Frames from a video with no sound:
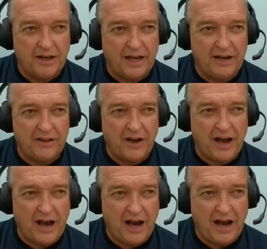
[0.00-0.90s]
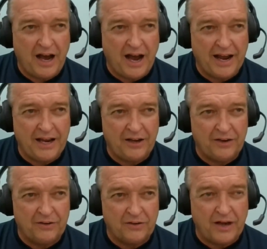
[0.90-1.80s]
And
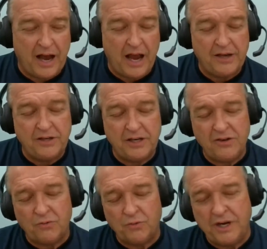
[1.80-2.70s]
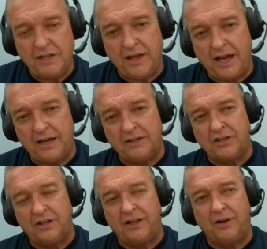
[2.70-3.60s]
I didn't read that
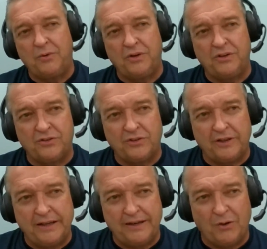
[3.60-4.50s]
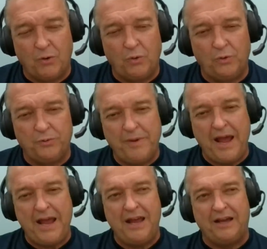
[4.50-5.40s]
until I was an old
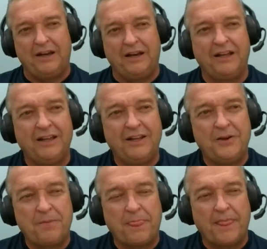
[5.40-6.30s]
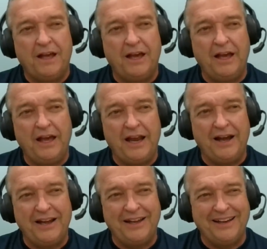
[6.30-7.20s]
man.
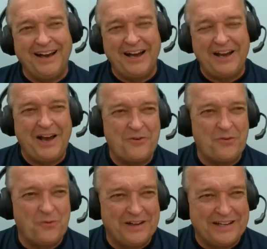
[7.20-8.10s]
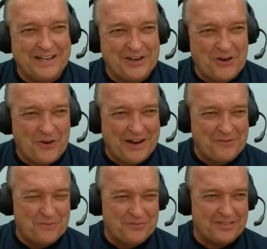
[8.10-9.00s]
And I'm
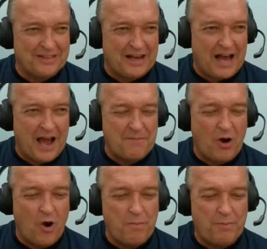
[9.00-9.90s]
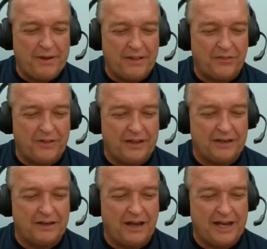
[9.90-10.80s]
hoping
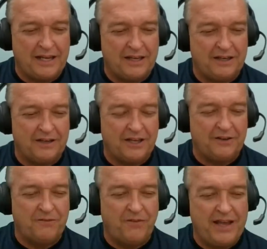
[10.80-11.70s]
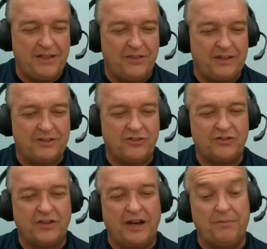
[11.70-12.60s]
that I can convey
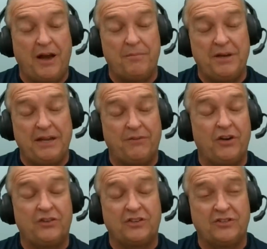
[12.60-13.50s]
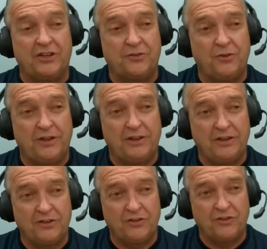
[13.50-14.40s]
this. I'm not being very successful at
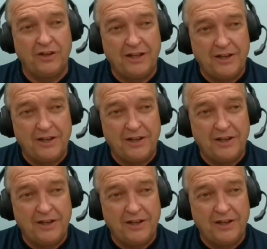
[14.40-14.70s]
this.